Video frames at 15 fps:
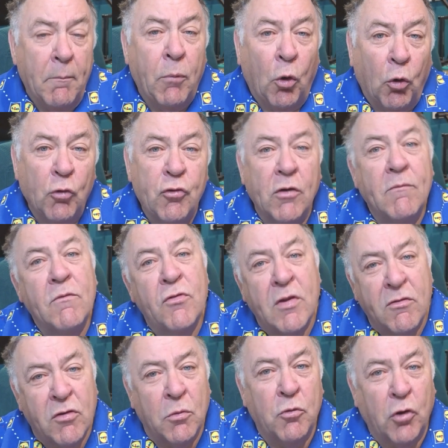But
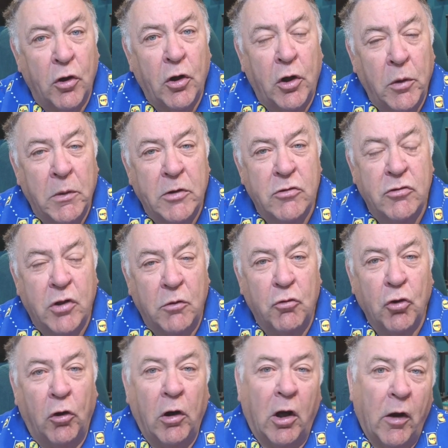since I was going to do a
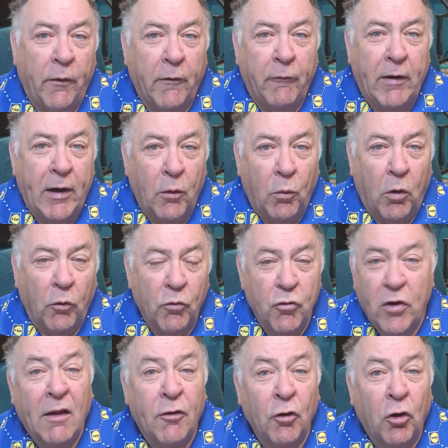tutorial on the rear one,
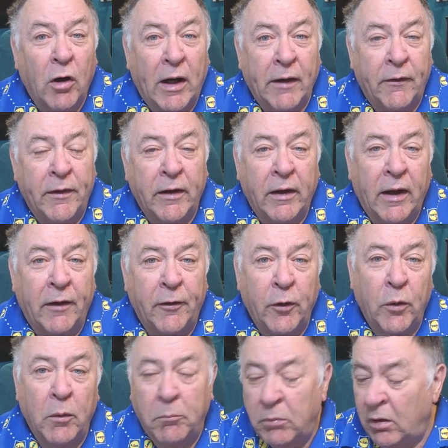I thought I'd
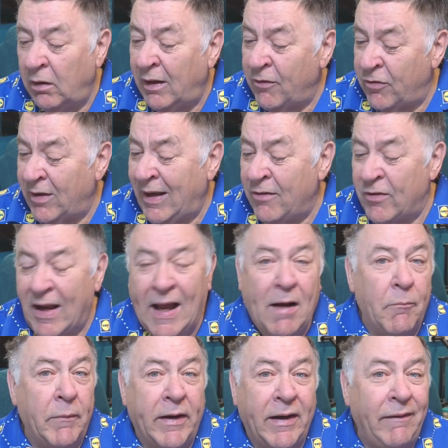do them. But as it
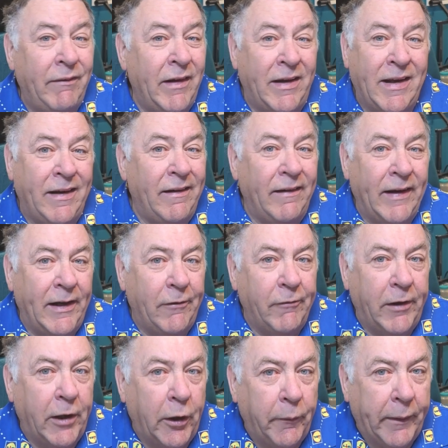happened, they didn't need
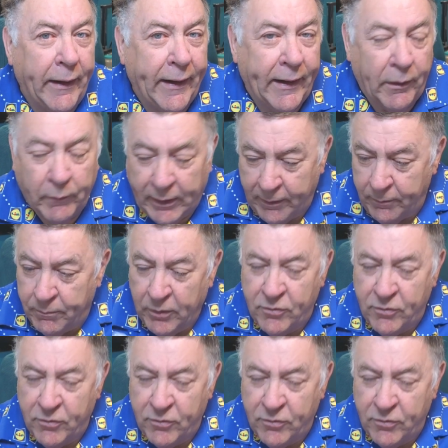renewing anyway.